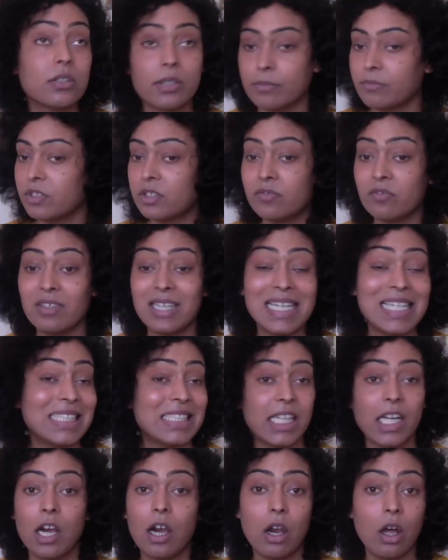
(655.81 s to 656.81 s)
I'm
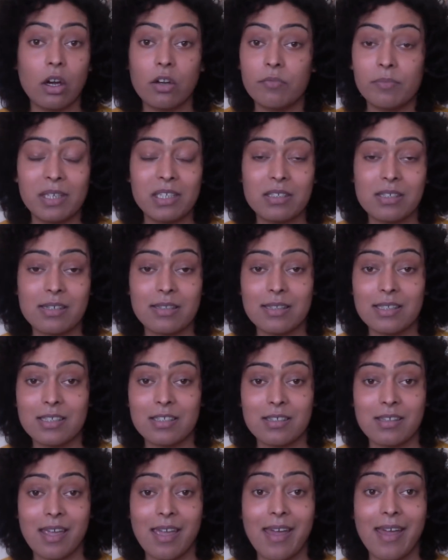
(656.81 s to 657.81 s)
releasing a lot of music
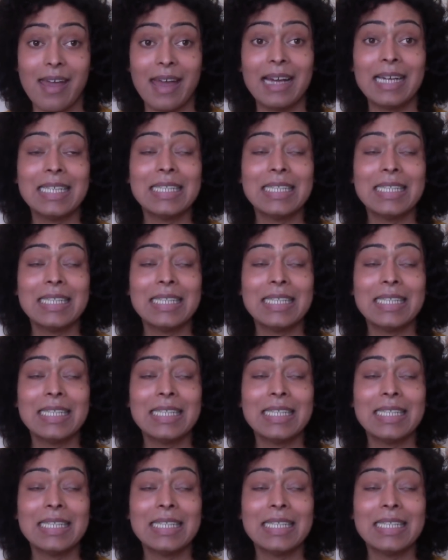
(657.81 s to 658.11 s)
this year.